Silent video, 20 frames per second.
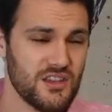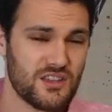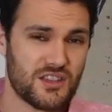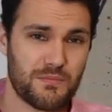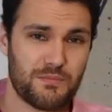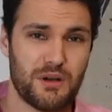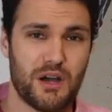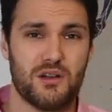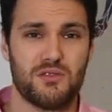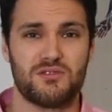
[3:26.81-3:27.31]

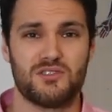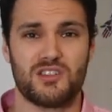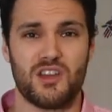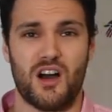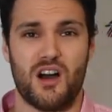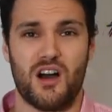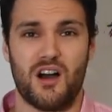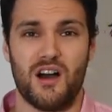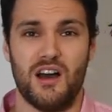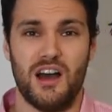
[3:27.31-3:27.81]
The bones
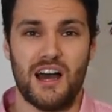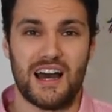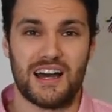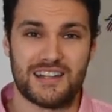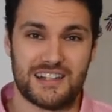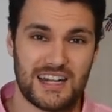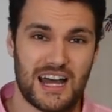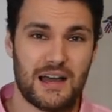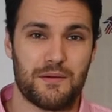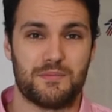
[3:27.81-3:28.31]
are
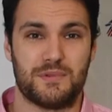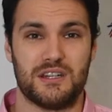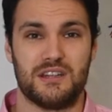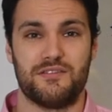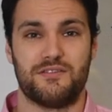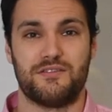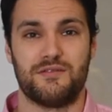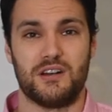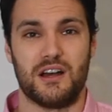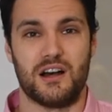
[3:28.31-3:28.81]

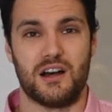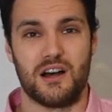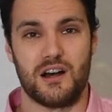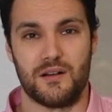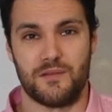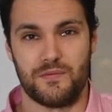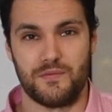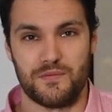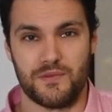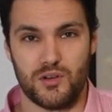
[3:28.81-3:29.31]
adaptive
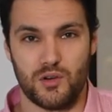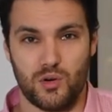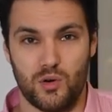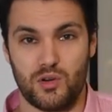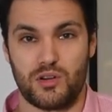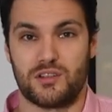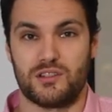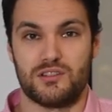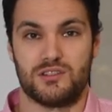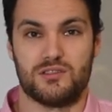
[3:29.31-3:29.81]
uh,
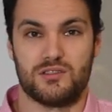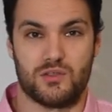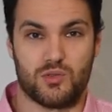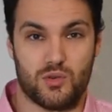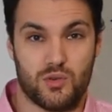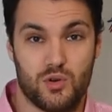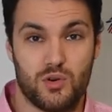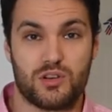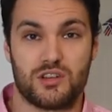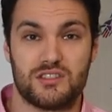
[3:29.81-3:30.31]
organ
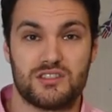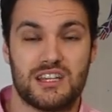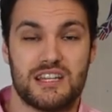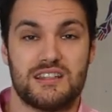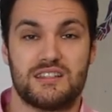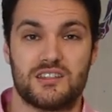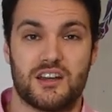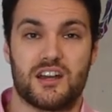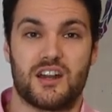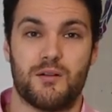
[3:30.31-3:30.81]
or organs
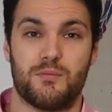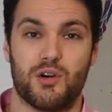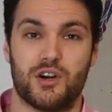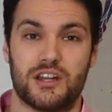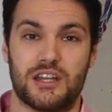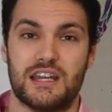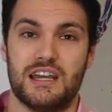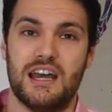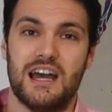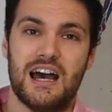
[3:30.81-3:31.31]
inside our
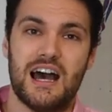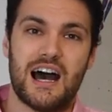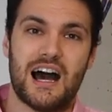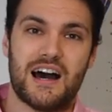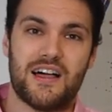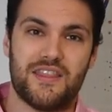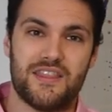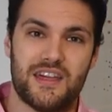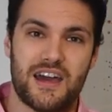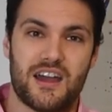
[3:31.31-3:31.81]
body
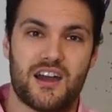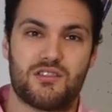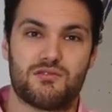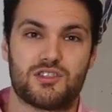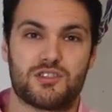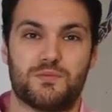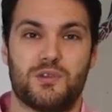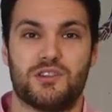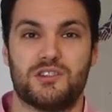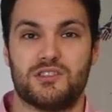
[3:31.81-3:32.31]
and they are
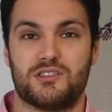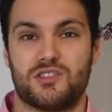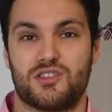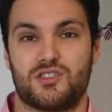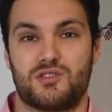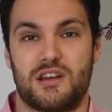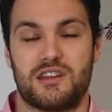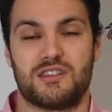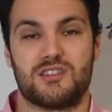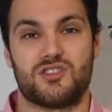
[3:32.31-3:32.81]
responding to
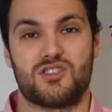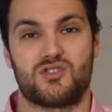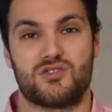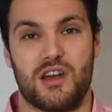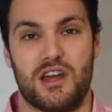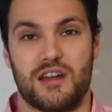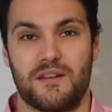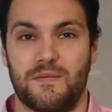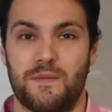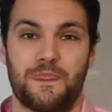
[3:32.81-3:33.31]
stress and
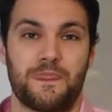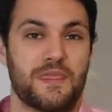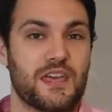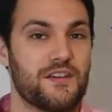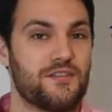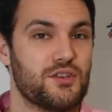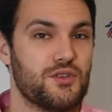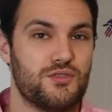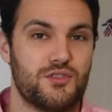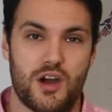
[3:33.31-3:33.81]
strain.
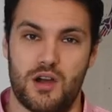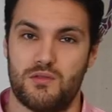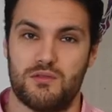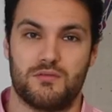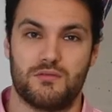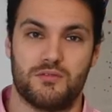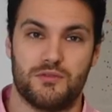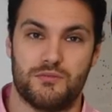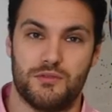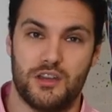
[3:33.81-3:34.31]
If you
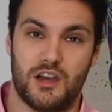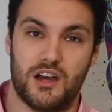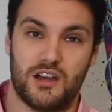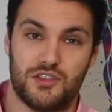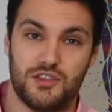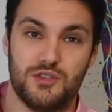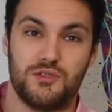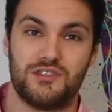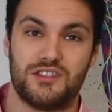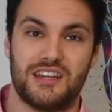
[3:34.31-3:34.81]
don't uh,
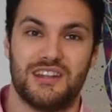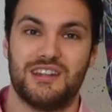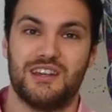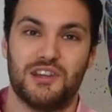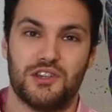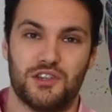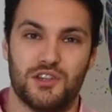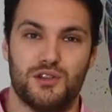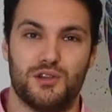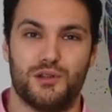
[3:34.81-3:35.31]
use
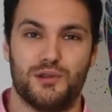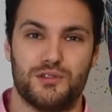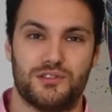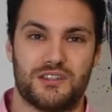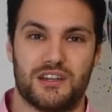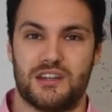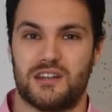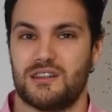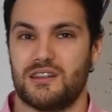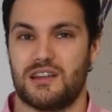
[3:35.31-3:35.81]
it, you
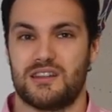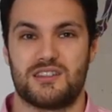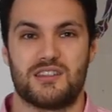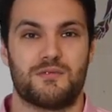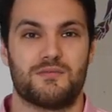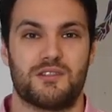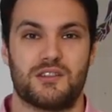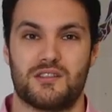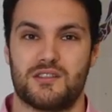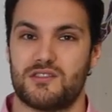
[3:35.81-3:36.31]
lose it. And that's
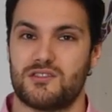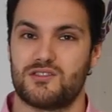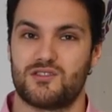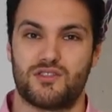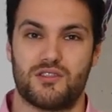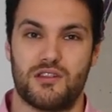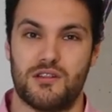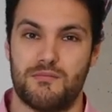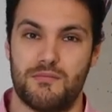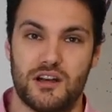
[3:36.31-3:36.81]
something that's
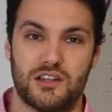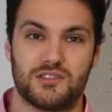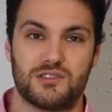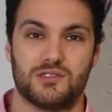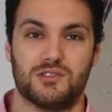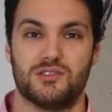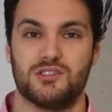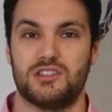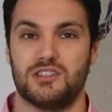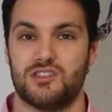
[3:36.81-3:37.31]
true in
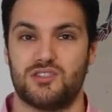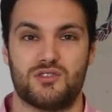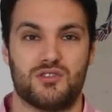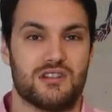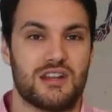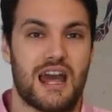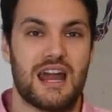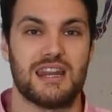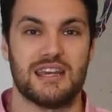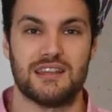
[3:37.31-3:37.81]
muscles, it's
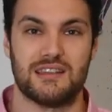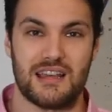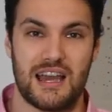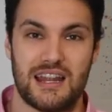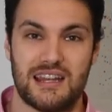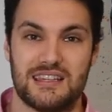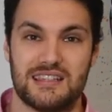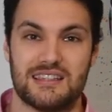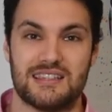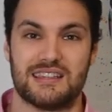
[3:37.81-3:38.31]
true in any,
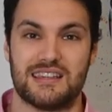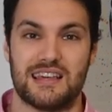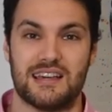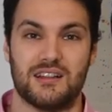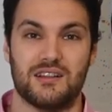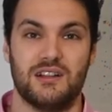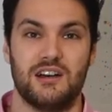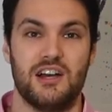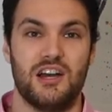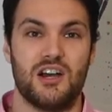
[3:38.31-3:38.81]
any
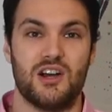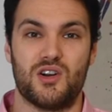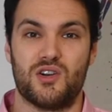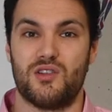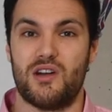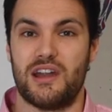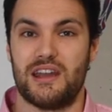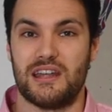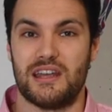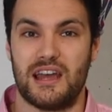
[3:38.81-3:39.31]
skill
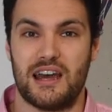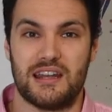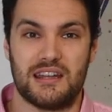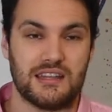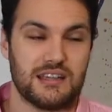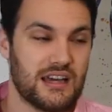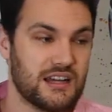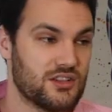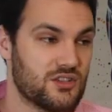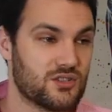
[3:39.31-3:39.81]
or any,
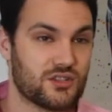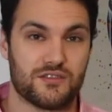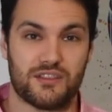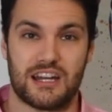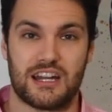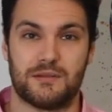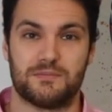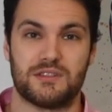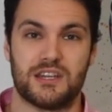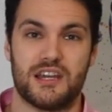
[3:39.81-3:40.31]
any, any sort of
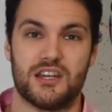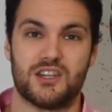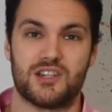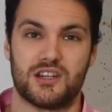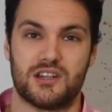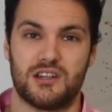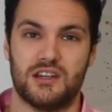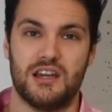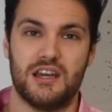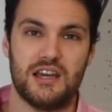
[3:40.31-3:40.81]

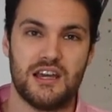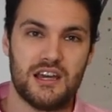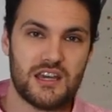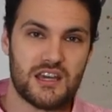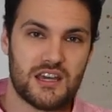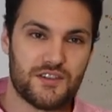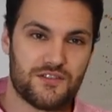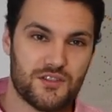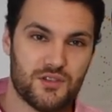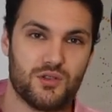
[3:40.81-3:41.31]
adaptation.
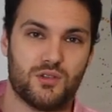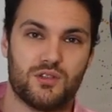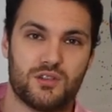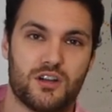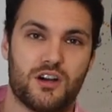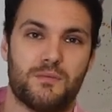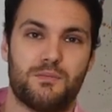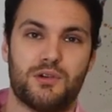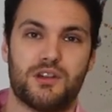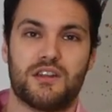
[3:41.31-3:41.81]
If you're
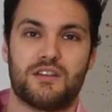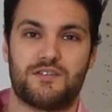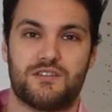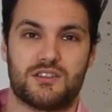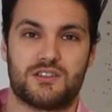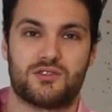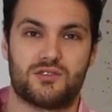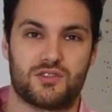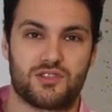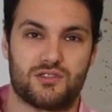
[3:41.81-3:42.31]
not putting
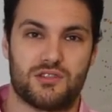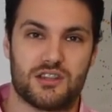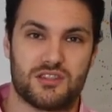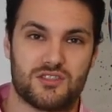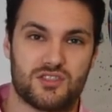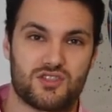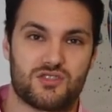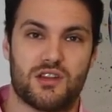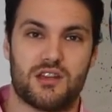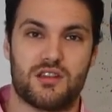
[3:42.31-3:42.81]
physical
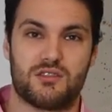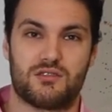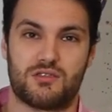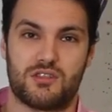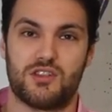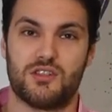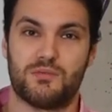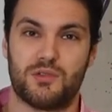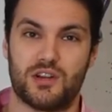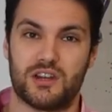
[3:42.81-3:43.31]
stress and strain
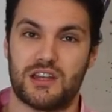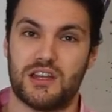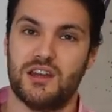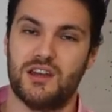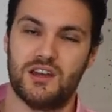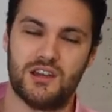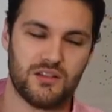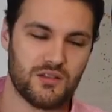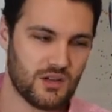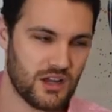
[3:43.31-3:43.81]
through your body
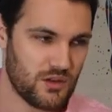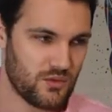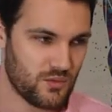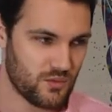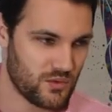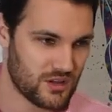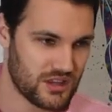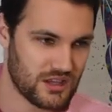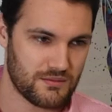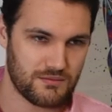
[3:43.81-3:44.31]

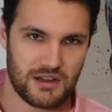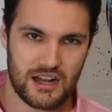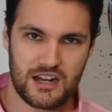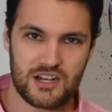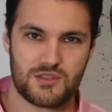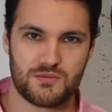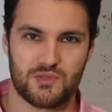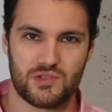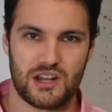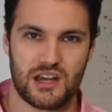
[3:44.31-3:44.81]
within
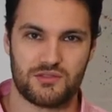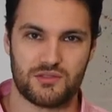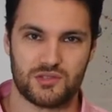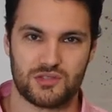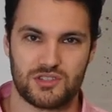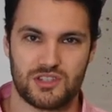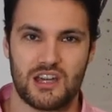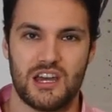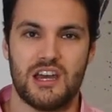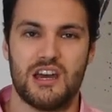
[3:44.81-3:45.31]
manageable
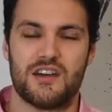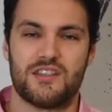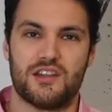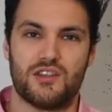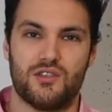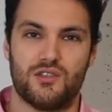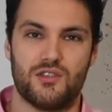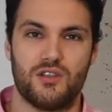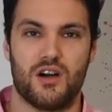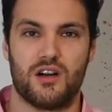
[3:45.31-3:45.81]
levels,
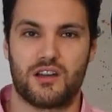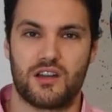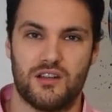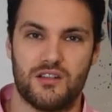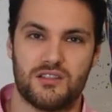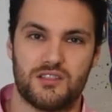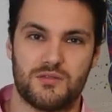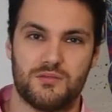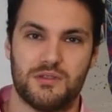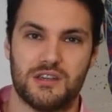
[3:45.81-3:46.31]
then you're not
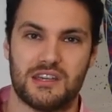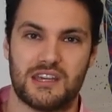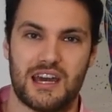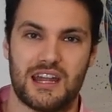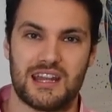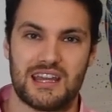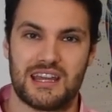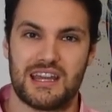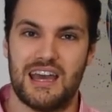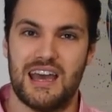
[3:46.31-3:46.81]
going to be
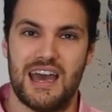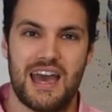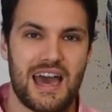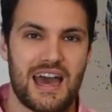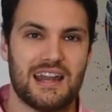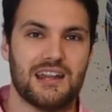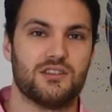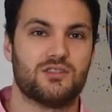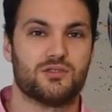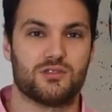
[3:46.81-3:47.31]
getting
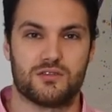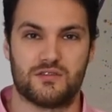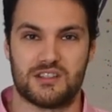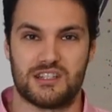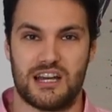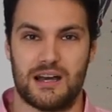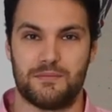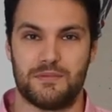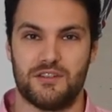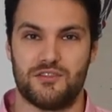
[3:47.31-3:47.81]
any sort of
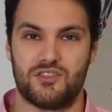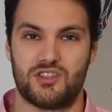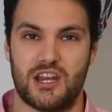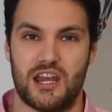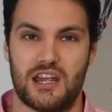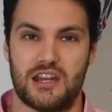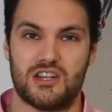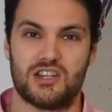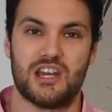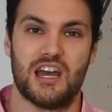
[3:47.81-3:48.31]
adaptive
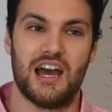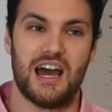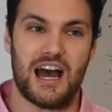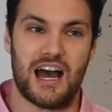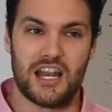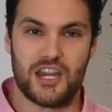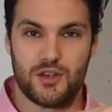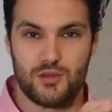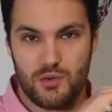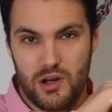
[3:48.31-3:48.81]
change
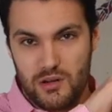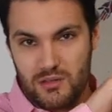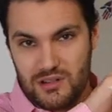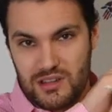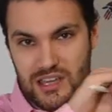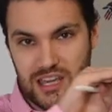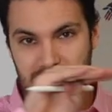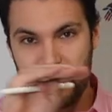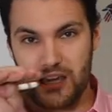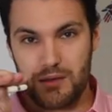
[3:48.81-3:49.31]
and you
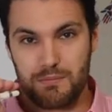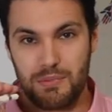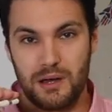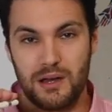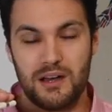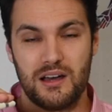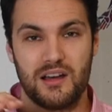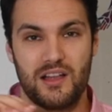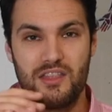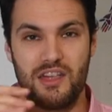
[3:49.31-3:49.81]
won't keep
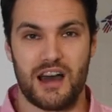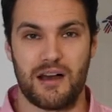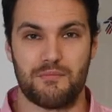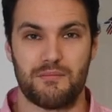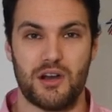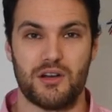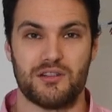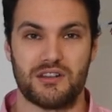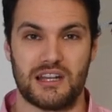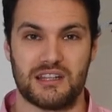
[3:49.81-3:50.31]

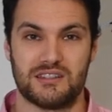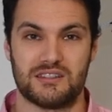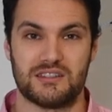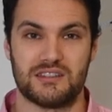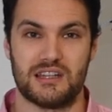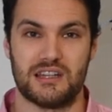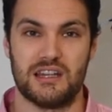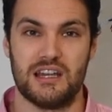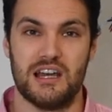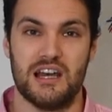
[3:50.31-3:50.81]
that bone
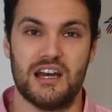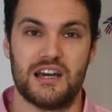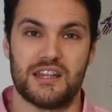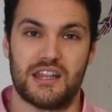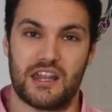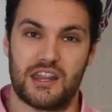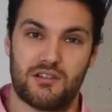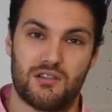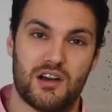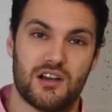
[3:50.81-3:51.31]
density.
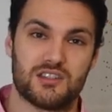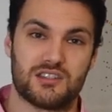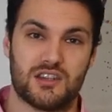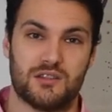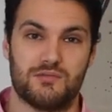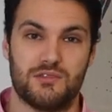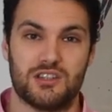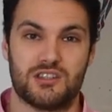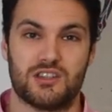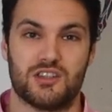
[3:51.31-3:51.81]
Now there are
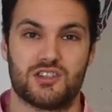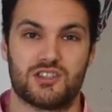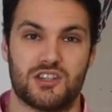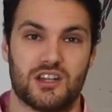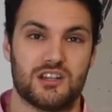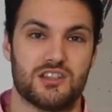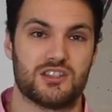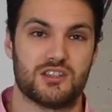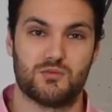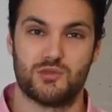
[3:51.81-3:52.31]
some research
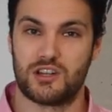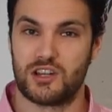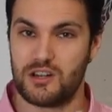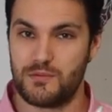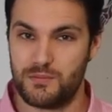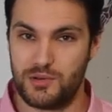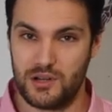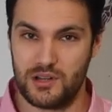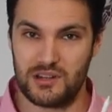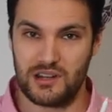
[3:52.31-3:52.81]
studies and we're
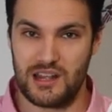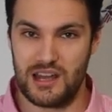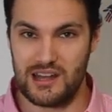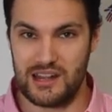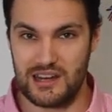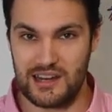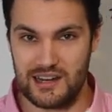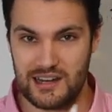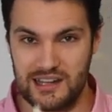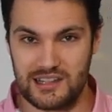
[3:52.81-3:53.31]
going to put
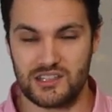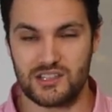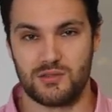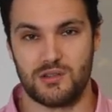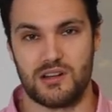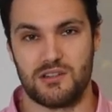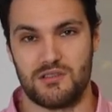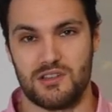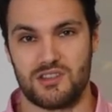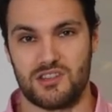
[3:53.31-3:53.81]
any links
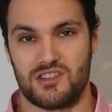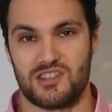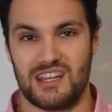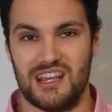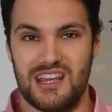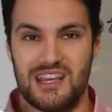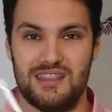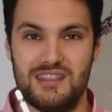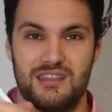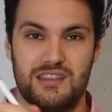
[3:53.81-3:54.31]
to any research
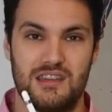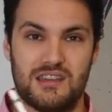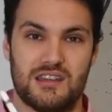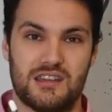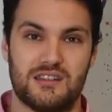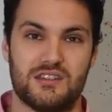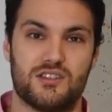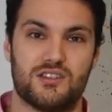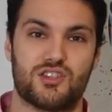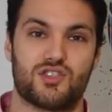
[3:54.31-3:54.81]
in the
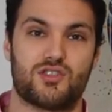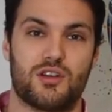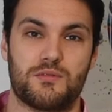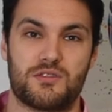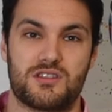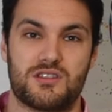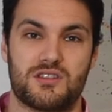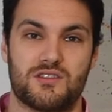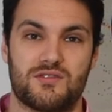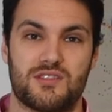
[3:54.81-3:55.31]
in the
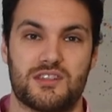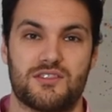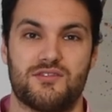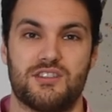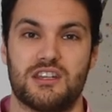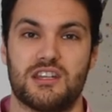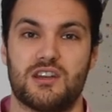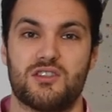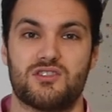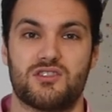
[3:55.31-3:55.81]
descriptions of this
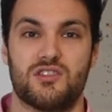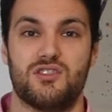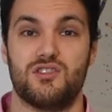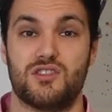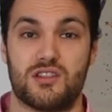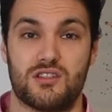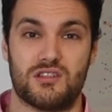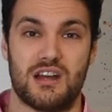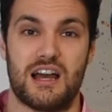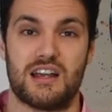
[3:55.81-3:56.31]
video so
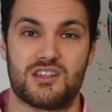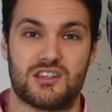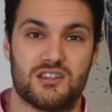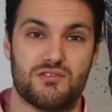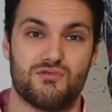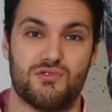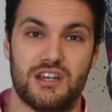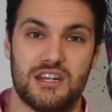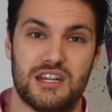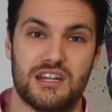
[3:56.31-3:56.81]
you can
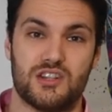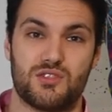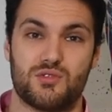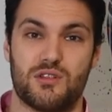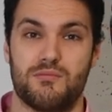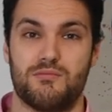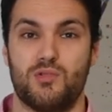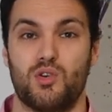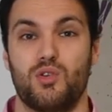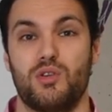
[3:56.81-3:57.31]
actually read
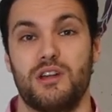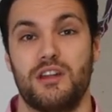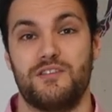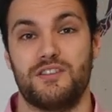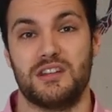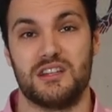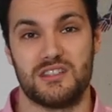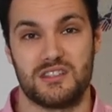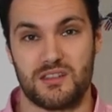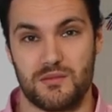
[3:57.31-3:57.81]
into it more and
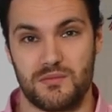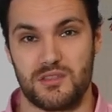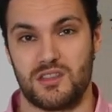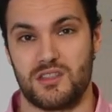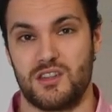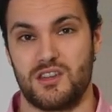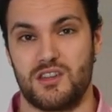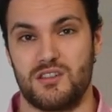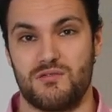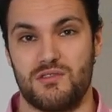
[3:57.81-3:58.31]
if it is
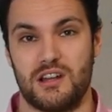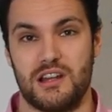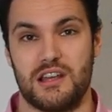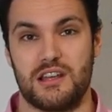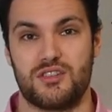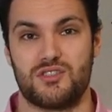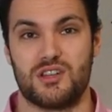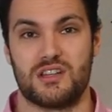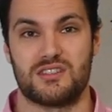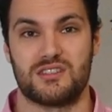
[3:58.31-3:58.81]
something that you're
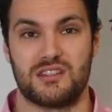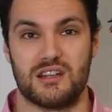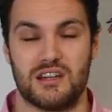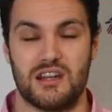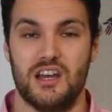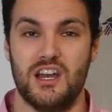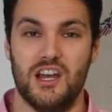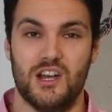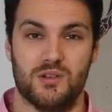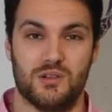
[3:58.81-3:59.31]
really interested
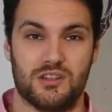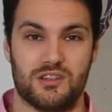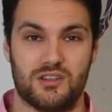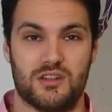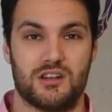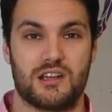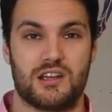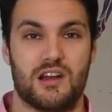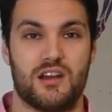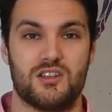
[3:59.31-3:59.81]
in we
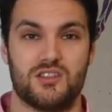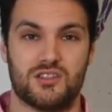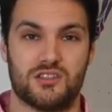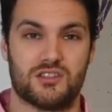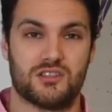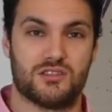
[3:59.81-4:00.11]
do encourage you